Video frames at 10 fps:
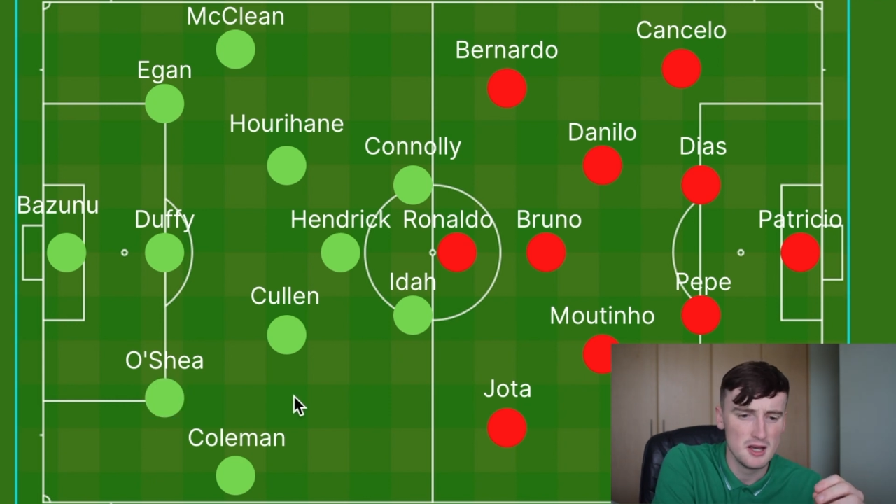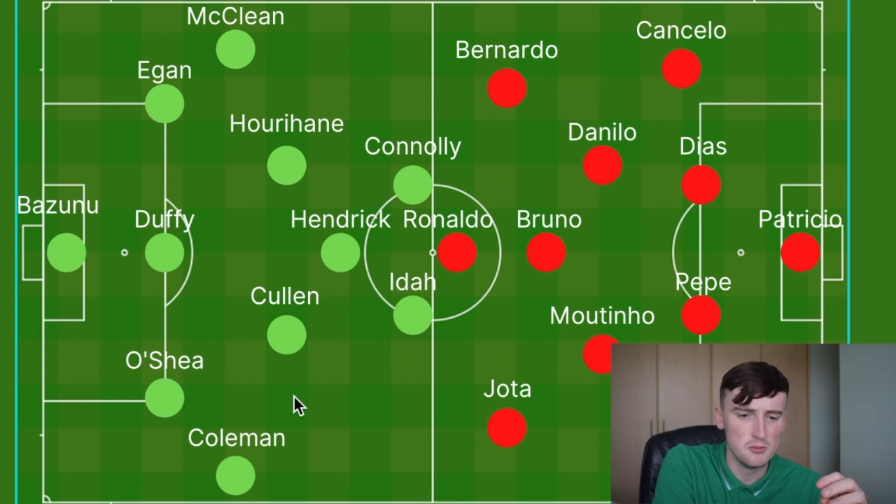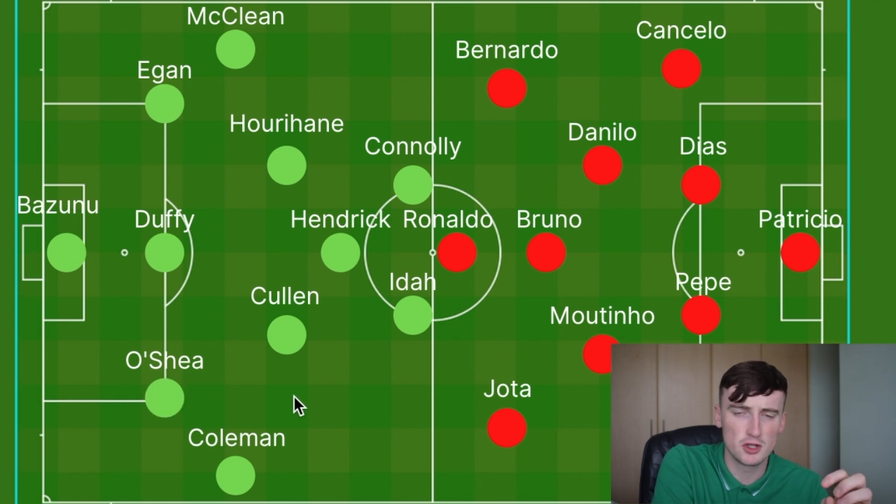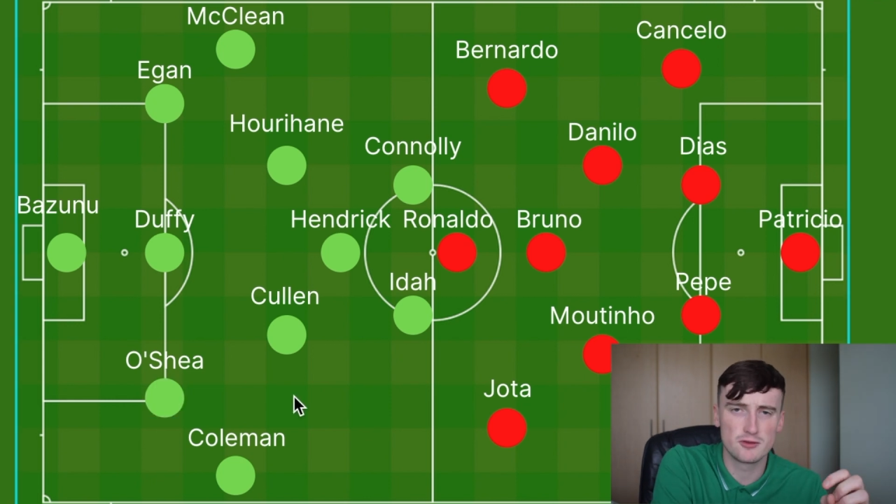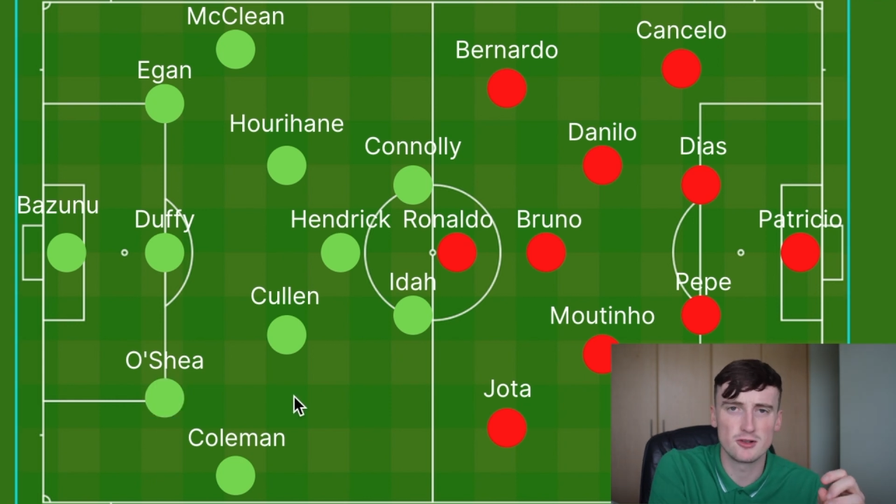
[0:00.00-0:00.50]

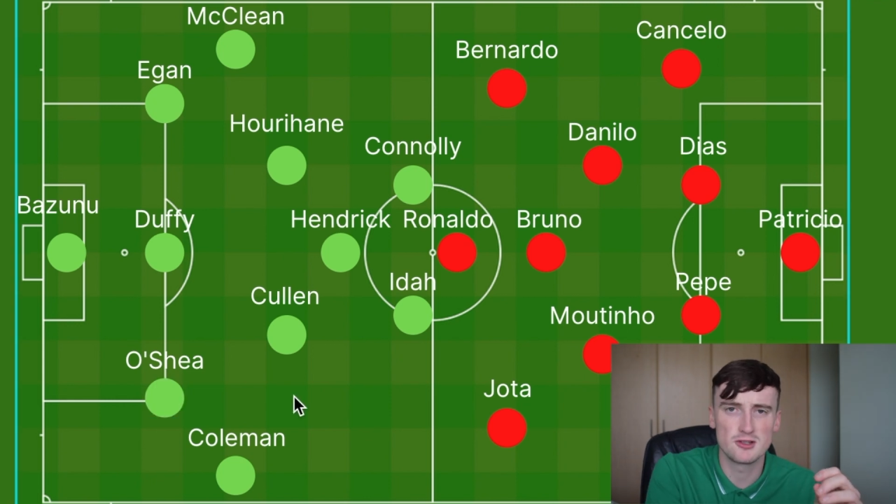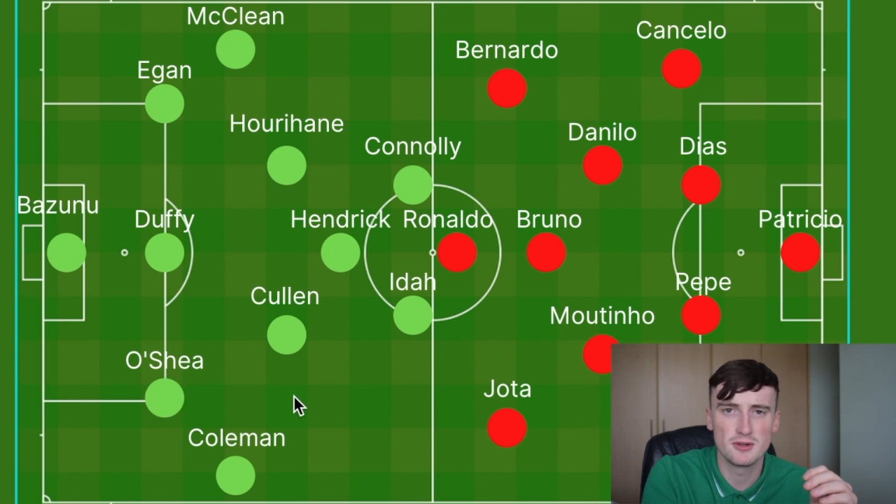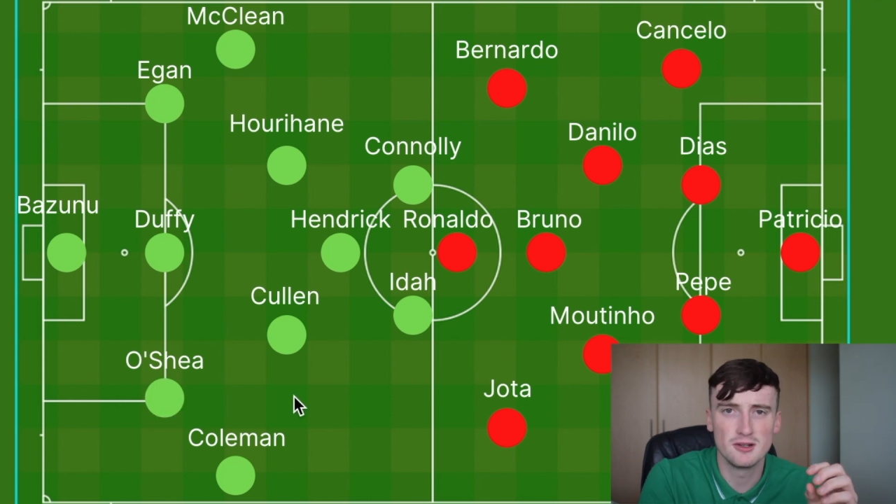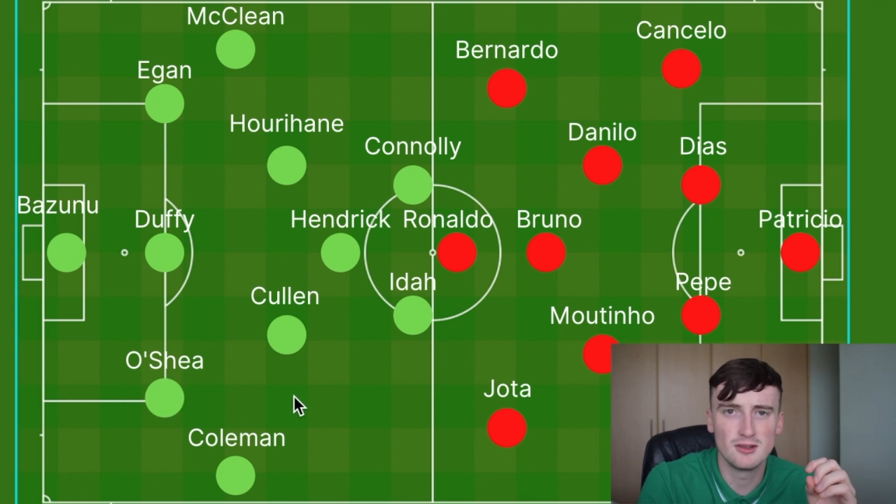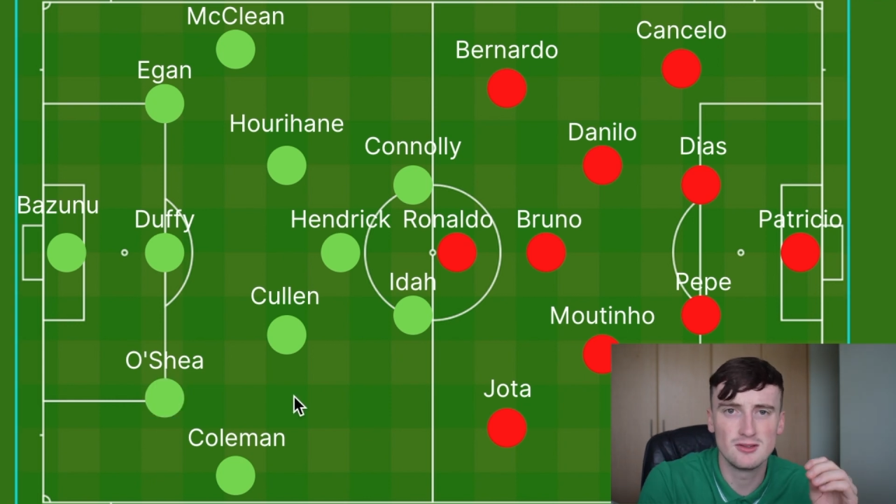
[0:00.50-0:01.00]
much for
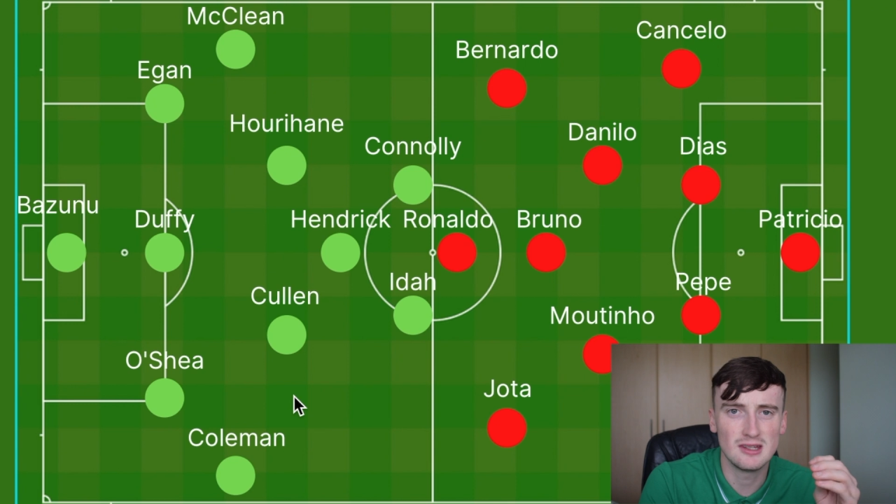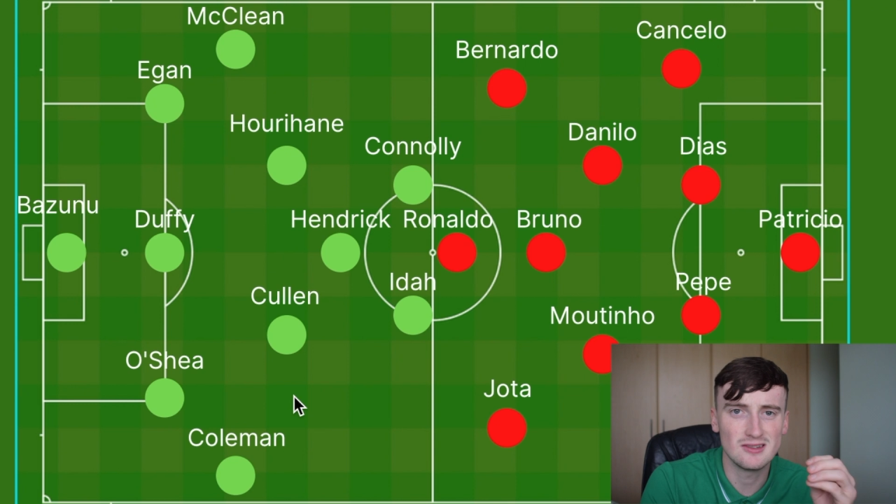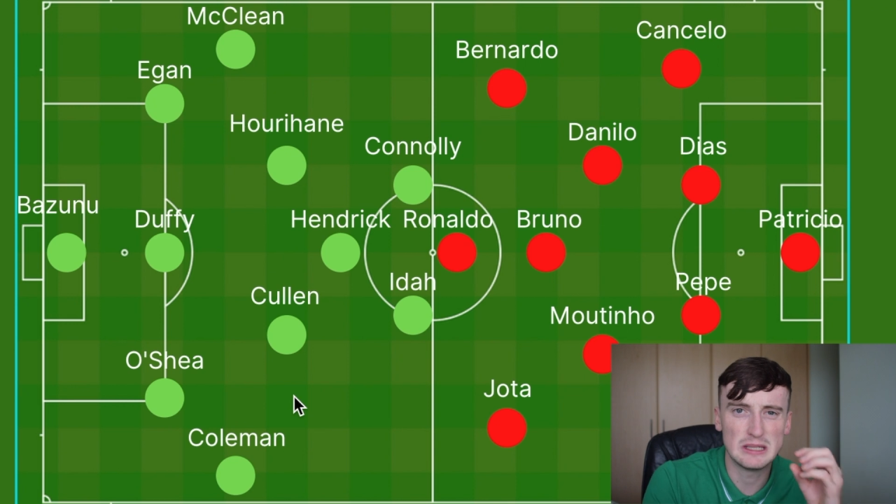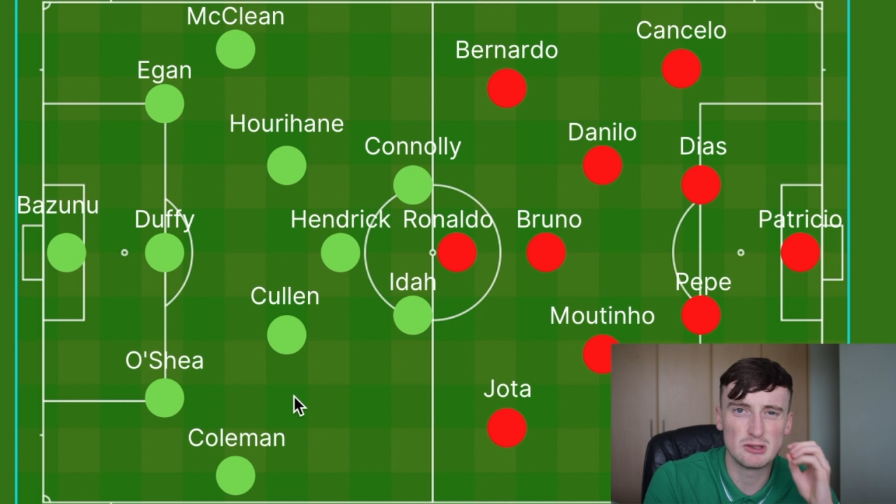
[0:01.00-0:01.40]
Spurs this season.